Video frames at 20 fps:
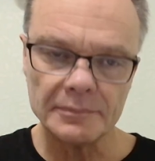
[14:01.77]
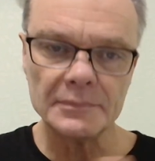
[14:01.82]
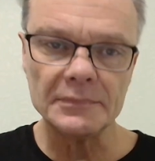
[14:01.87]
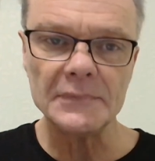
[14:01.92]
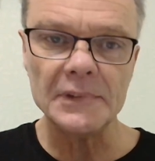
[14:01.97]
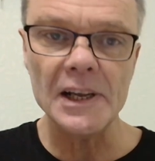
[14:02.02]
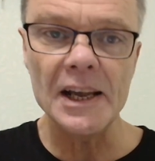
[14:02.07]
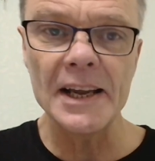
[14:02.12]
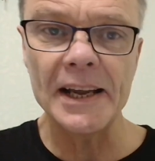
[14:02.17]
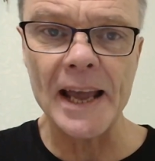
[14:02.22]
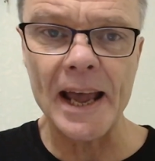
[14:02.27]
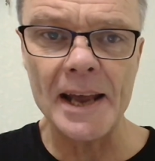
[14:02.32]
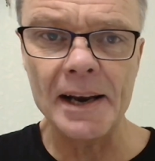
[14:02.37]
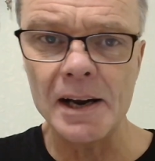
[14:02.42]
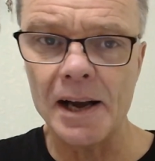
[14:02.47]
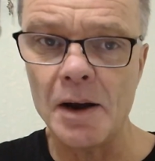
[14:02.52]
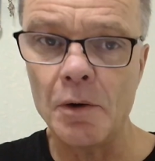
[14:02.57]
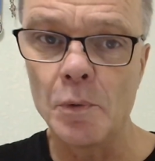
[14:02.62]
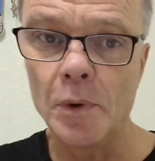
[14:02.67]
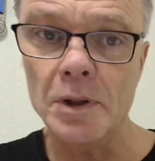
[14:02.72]
again,
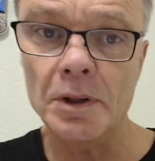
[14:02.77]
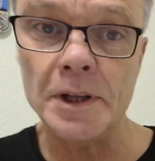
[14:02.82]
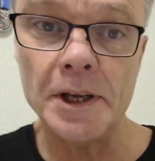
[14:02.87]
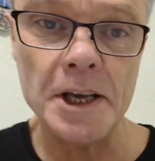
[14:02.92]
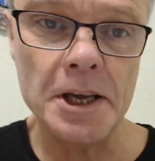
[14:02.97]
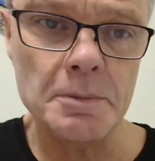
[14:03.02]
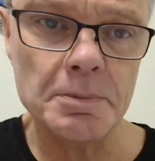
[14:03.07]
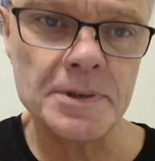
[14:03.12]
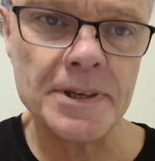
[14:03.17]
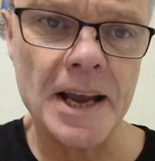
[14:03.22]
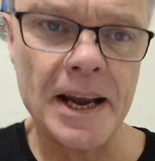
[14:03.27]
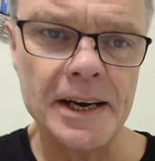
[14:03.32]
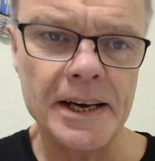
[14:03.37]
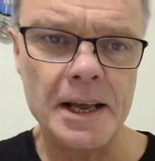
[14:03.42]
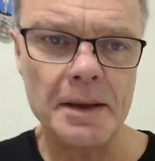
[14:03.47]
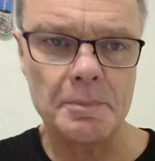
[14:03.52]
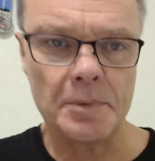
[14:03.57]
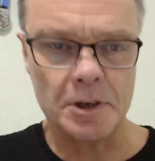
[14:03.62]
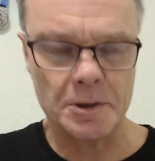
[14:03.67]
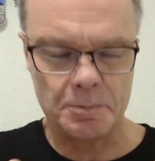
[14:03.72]
I will keep saying
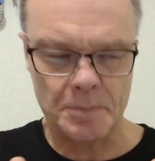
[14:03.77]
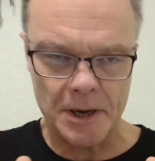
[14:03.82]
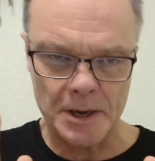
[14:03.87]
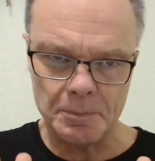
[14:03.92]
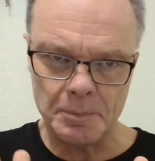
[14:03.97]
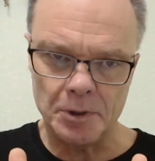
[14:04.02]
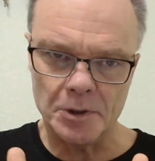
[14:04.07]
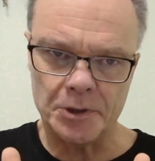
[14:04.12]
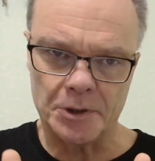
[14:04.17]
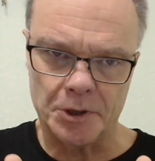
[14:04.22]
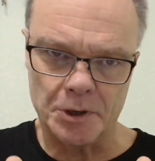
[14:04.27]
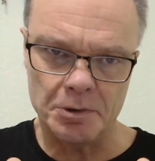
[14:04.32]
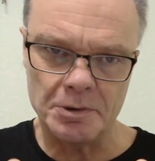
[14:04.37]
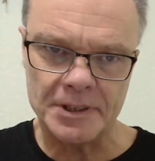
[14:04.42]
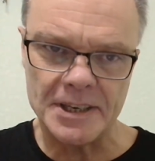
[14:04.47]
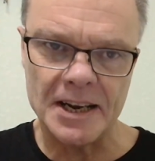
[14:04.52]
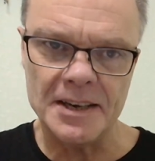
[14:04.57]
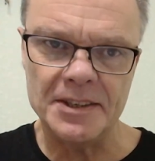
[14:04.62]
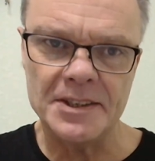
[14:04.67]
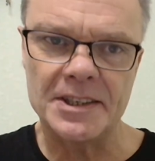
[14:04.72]
it, because people do
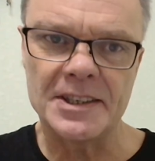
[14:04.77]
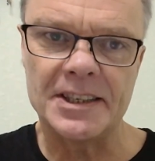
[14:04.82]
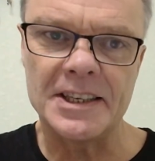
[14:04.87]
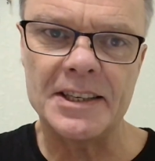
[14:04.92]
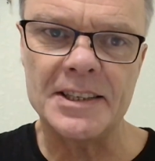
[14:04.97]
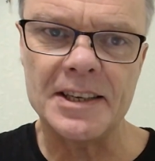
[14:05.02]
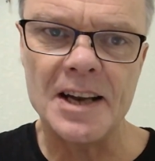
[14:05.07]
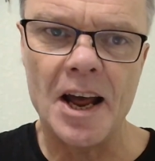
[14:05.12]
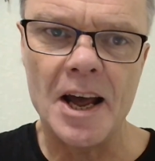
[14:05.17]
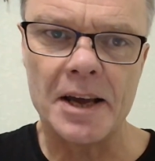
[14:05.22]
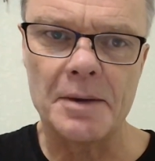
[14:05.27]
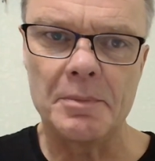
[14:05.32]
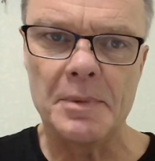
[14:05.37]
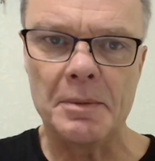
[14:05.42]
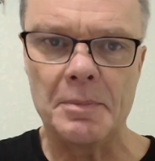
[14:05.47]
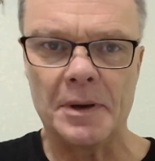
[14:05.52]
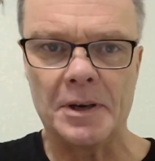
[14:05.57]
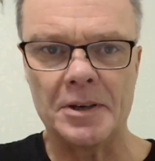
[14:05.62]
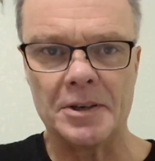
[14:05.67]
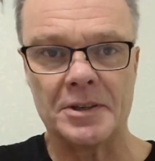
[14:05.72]
tend to dislike me
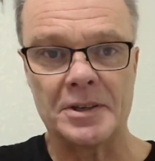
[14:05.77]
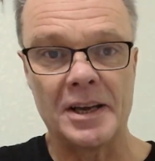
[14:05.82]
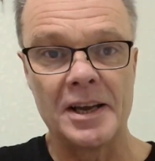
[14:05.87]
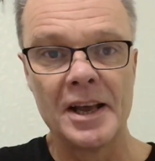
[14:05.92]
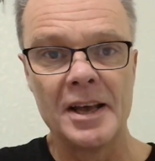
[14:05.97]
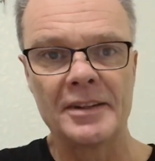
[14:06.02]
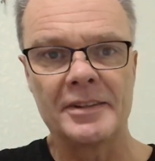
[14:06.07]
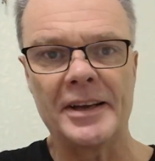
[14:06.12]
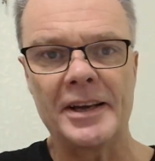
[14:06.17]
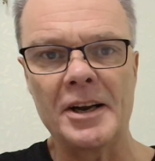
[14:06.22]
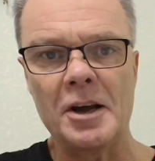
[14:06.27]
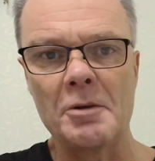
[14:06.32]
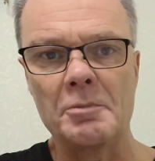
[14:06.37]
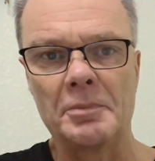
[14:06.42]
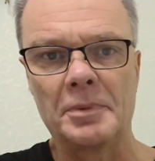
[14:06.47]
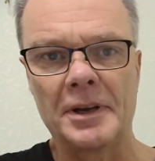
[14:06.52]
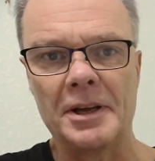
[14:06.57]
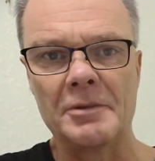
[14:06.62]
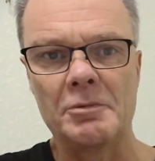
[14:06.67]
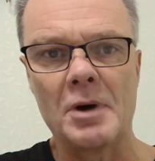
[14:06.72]
because they don't
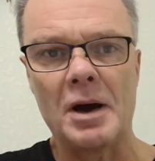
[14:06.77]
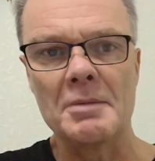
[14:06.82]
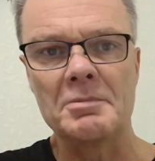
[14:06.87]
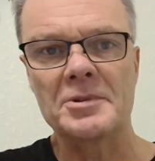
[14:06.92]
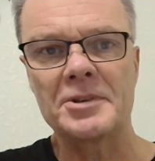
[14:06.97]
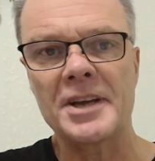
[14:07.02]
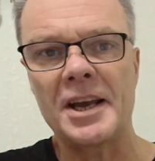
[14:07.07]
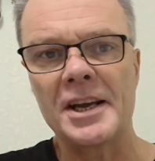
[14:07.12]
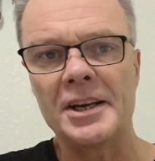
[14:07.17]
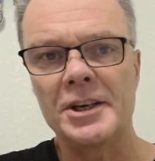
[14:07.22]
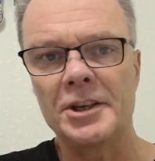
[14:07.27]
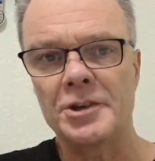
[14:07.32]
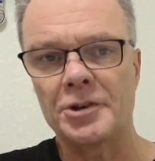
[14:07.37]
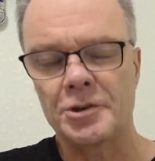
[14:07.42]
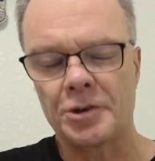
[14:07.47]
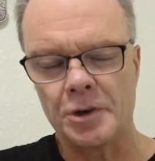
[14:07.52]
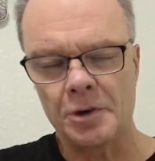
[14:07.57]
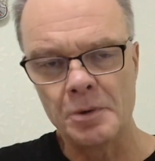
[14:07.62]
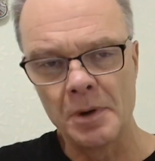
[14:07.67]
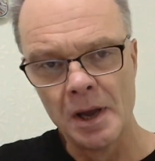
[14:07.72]
believe what I'm saying is
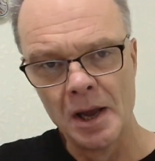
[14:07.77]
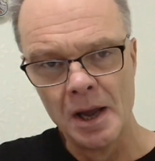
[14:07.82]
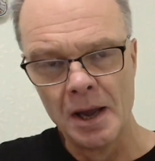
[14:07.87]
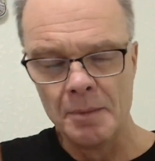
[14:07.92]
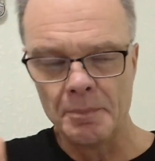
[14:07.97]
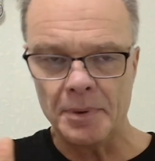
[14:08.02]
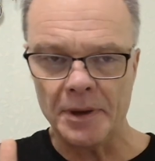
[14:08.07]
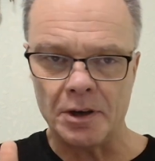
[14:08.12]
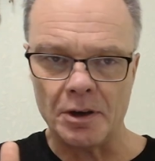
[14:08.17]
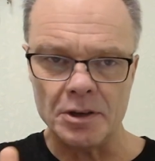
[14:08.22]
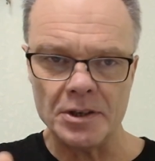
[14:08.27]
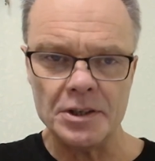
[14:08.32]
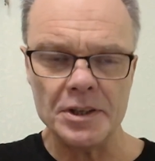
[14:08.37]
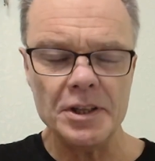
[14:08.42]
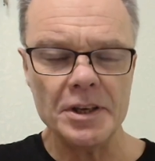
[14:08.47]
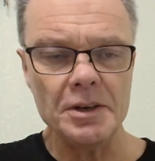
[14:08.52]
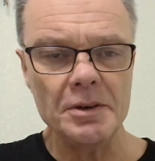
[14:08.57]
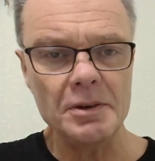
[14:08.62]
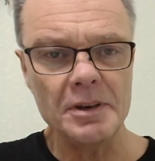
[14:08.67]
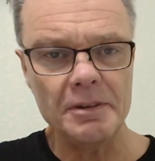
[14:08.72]
true. Because of
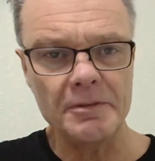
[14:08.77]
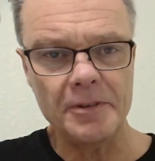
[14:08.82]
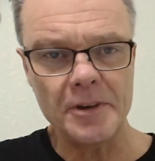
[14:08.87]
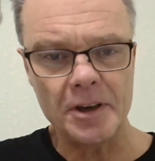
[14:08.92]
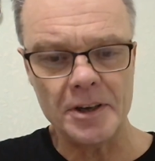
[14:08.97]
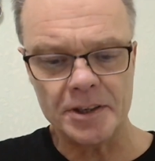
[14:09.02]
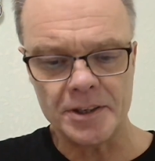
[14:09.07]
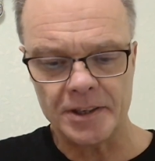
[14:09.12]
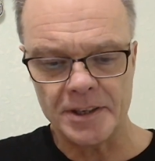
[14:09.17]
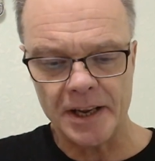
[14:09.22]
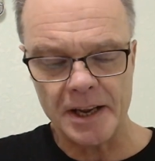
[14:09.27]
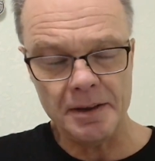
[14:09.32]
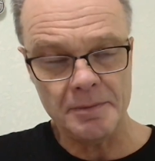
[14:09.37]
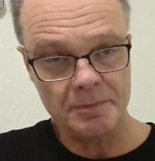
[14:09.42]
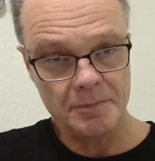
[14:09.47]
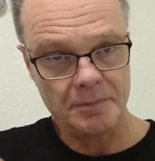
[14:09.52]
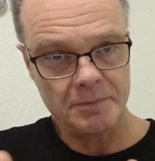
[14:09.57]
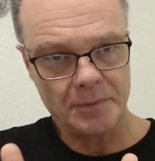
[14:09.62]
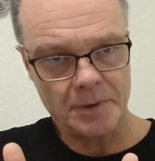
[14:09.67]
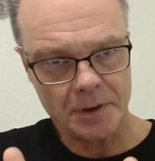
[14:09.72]
the university,
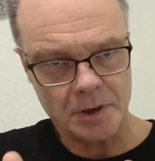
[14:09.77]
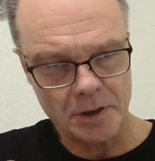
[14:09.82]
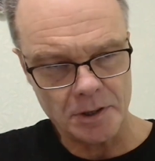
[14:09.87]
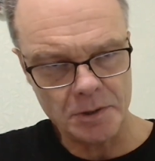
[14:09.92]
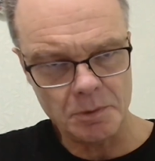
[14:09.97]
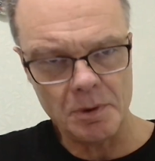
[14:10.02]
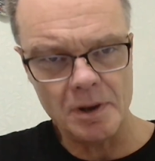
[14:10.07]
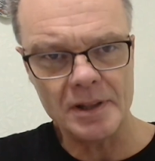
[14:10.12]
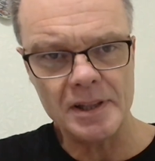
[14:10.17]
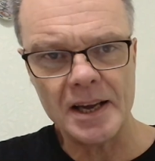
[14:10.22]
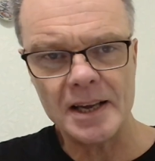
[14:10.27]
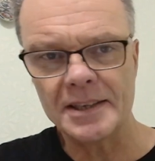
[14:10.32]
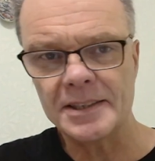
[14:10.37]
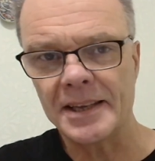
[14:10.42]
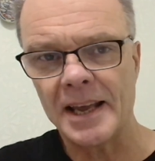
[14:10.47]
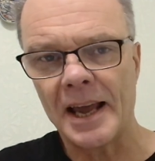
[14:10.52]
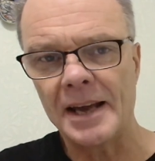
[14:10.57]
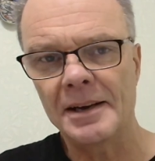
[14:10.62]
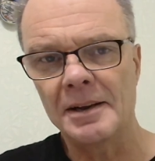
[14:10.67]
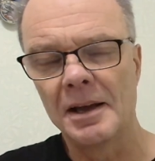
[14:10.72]
because of what they
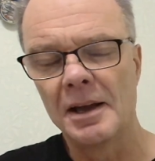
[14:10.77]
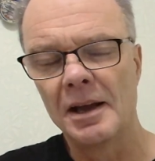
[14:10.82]
said,